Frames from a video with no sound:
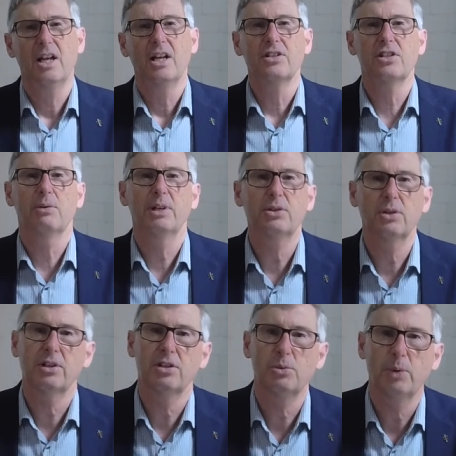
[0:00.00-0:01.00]
So I
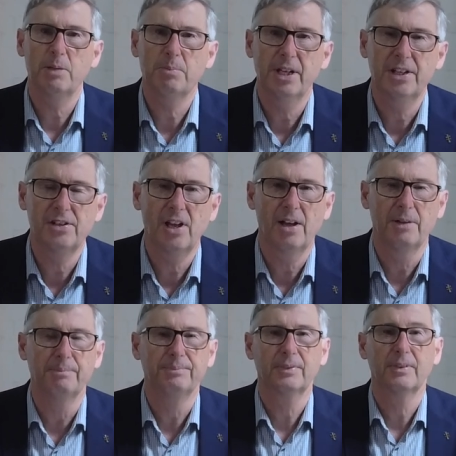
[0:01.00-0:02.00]
took the sweet peas
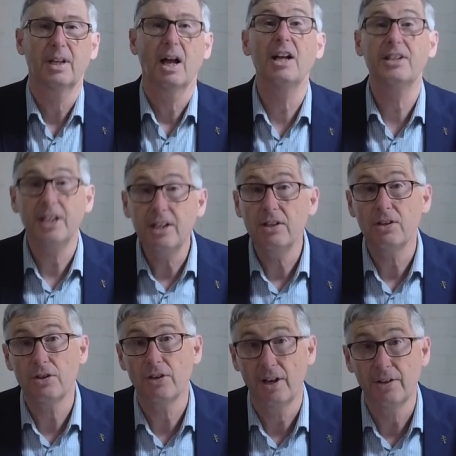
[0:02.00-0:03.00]
home. I didn't
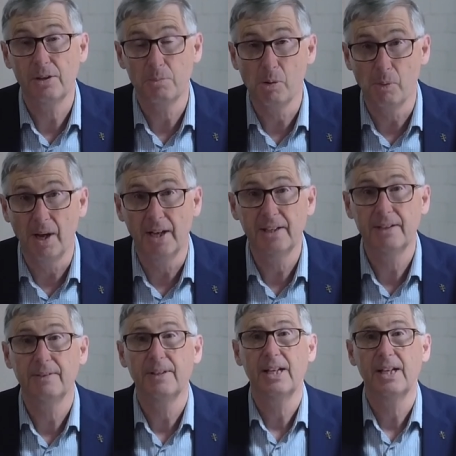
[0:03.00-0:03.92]
throw them away.